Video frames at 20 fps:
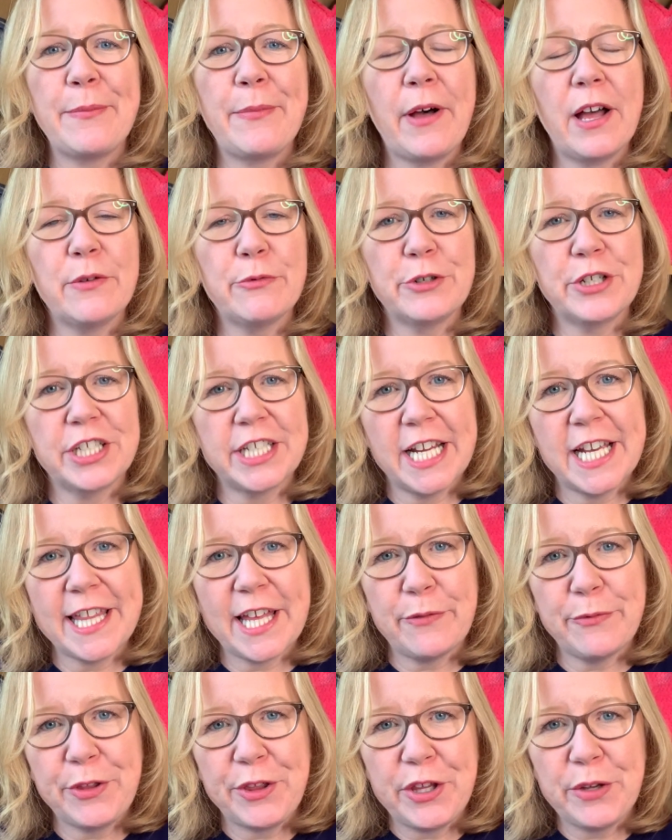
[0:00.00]
but I will share
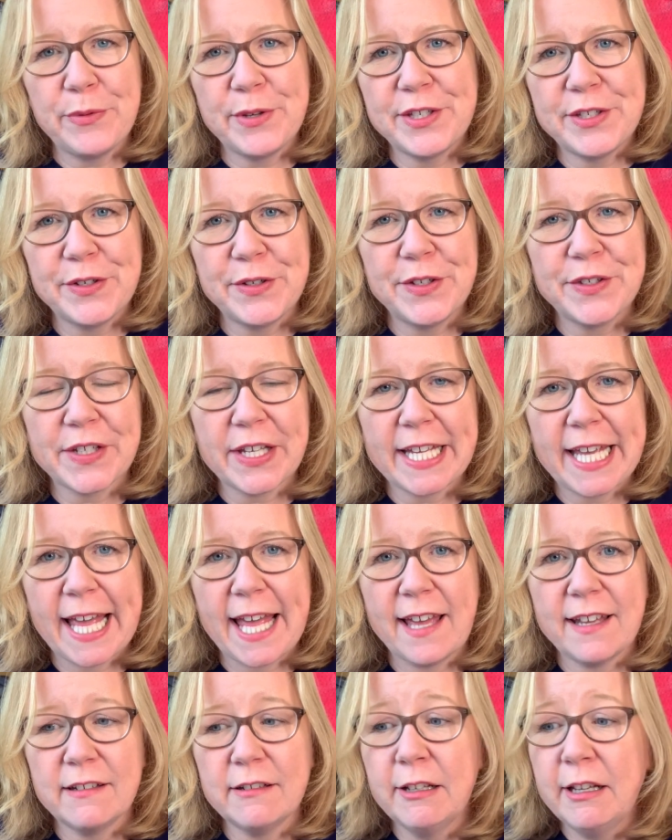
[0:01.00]
that with you as soon as I
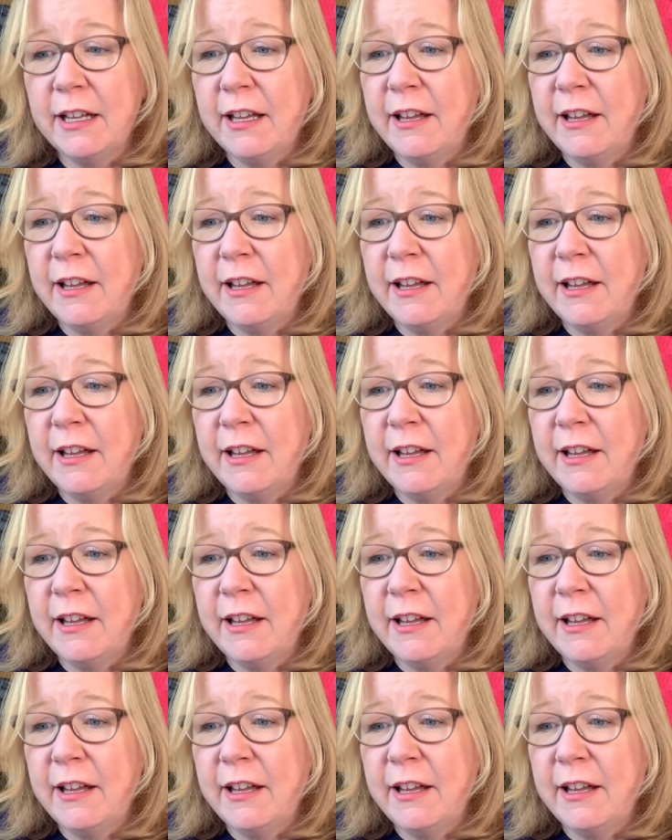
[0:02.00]
can.